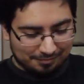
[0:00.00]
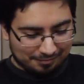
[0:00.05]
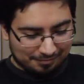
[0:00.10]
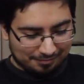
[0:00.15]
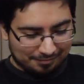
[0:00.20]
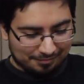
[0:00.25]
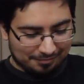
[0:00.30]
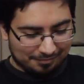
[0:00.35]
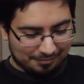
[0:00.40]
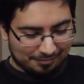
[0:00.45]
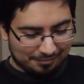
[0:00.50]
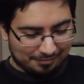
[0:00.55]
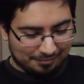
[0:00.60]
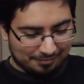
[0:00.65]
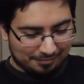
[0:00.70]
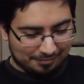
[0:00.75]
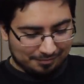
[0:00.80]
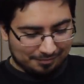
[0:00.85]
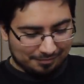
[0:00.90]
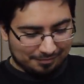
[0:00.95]

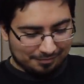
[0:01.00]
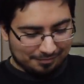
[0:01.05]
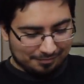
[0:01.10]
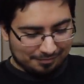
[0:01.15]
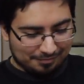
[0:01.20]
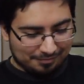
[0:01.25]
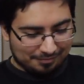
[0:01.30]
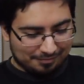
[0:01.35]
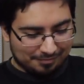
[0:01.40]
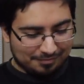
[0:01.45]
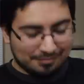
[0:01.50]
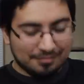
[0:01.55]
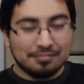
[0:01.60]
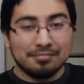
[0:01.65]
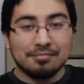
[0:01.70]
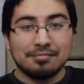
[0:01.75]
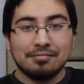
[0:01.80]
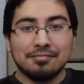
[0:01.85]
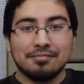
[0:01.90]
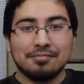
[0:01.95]

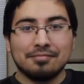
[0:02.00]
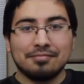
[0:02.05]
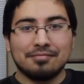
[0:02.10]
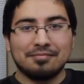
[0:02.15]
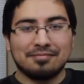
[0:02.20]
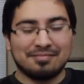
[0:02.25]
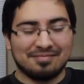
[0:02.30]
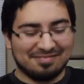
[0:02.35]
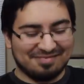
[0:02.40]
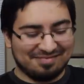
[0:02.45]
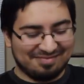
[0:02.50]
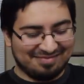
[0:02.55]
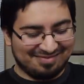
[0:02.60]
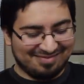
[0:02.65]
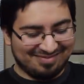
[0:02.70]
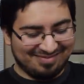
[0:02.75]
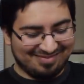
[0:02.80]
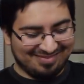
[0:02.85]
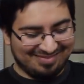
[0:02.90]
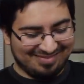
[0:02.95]

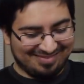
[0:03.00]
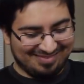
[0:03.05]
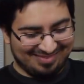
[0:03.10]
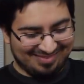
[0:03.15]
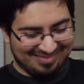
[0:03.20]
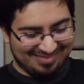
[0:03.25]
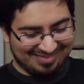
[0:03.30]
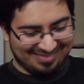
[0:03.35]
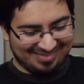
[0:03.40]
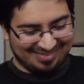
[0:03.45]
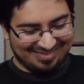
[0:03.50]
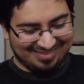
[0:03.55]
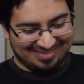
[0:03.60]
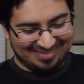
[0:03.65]
This person isn't speaking.